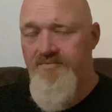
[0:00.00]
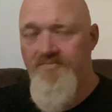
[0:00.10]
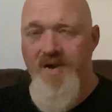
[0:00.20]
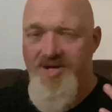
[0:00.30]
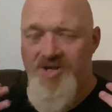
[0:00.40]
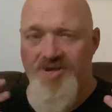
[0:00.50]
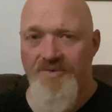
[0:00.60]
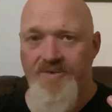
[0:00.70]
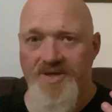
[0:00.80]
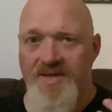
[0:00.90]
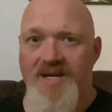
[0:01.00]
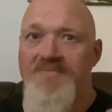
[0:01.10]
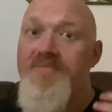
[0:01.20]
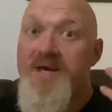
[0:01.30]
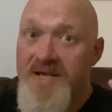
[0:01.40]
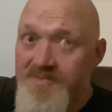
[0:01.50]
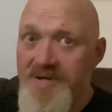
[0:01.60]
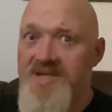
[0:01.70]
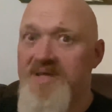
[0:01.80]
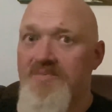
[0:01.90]
register as that's me
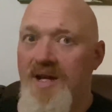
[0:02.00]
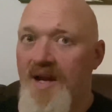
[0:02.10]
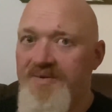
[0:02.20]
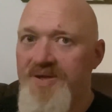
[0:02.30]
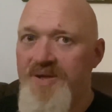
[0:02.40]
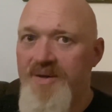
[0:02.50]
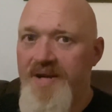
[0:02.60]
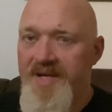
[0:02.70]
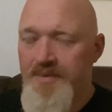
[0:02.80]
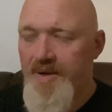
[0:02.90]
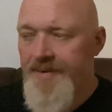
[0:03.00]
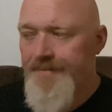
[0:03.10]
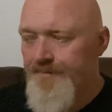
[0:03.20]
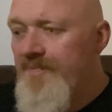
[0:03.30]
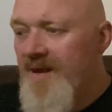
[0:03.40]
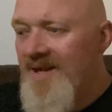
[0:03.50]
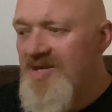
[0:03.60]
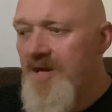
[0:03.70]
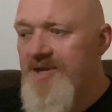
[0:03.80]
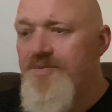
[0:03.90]
expressing my love to her in any way. And
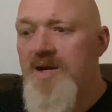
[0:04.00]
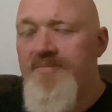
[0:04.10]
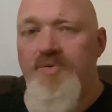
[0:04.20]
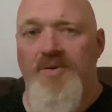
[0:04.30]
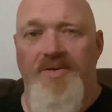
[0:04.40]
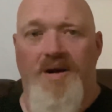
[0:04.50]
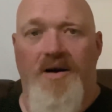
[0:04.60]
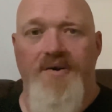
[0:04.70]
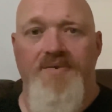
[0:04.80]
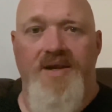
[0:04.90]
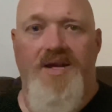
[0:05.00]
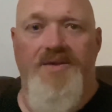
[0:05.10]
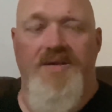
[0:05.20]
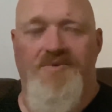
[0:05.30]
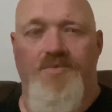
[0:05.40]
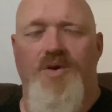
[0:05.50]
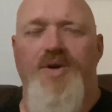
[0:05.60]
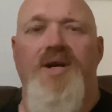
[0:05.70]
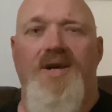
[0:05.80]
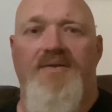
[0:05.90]
so it's really important that I recognise what
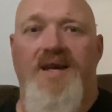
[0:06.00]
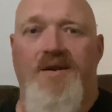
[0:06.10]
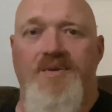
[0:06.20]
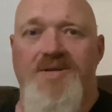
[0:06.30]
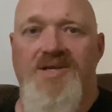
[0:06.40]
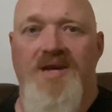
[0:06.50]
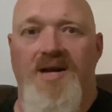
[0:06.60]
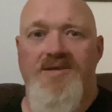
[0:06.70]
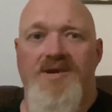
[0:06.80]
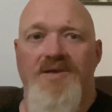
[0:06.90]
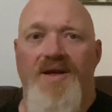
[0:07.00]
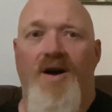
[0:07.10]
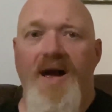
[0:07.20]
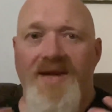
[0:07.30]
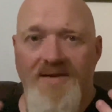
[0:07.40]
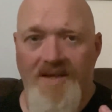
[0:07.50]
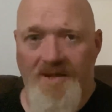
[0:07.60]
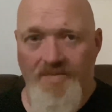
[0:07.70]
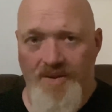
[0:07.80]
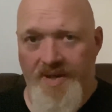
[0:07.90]
her love languages are, so that I can then
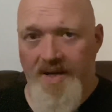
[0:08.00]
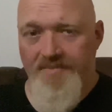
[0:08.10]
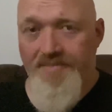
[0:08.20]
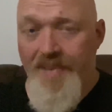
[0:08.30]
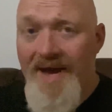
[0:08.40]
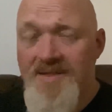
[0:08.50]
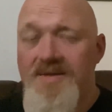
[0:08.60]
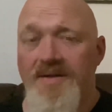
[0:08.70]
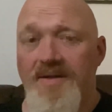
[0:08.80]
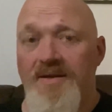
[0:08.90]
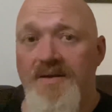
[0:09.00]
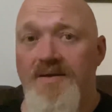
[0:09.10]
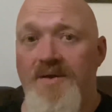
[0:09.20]
communicate back to her